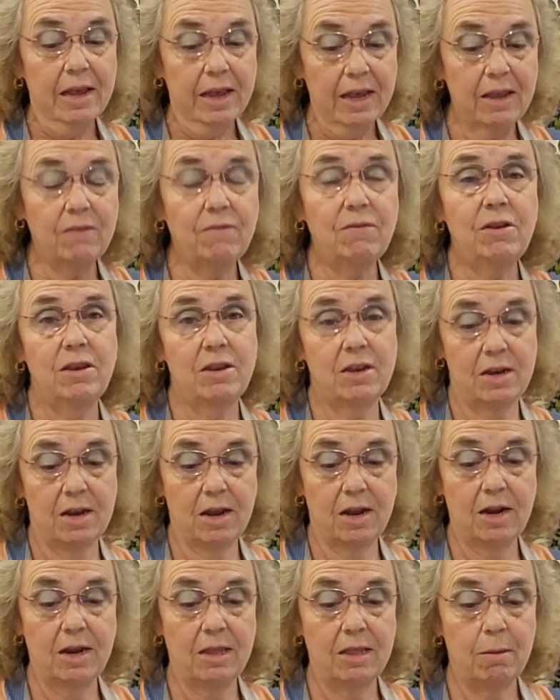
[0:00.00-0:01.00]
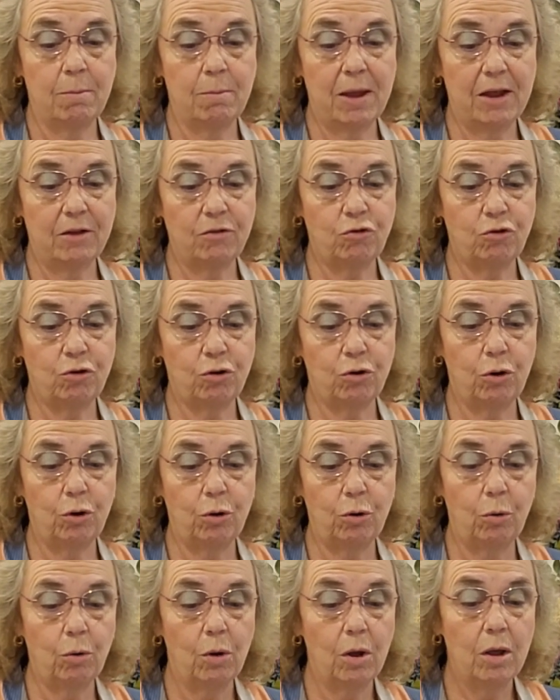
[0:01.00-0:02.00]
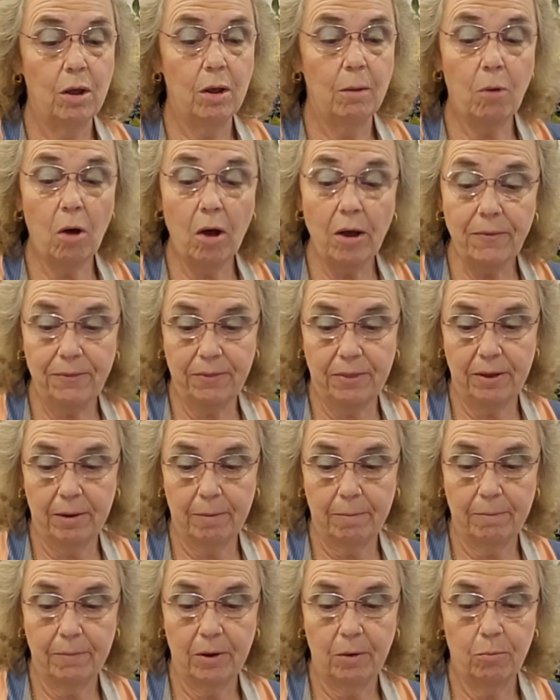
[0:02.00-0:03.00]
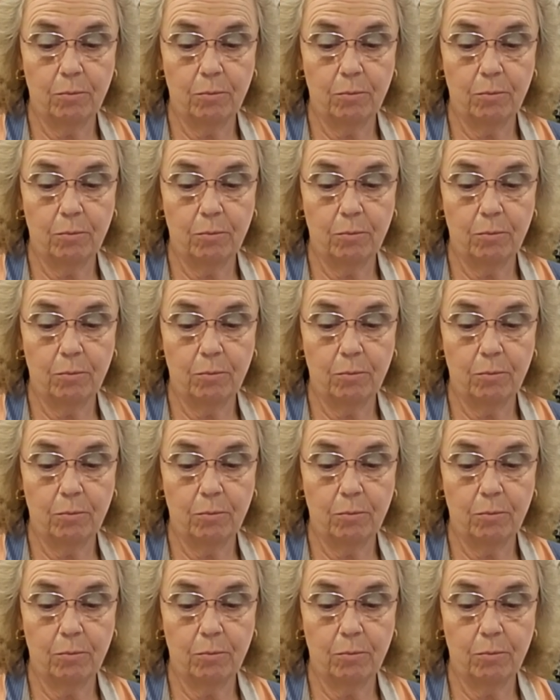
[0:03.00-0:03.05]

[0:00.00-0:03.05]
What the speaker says: even denying the master who bought them,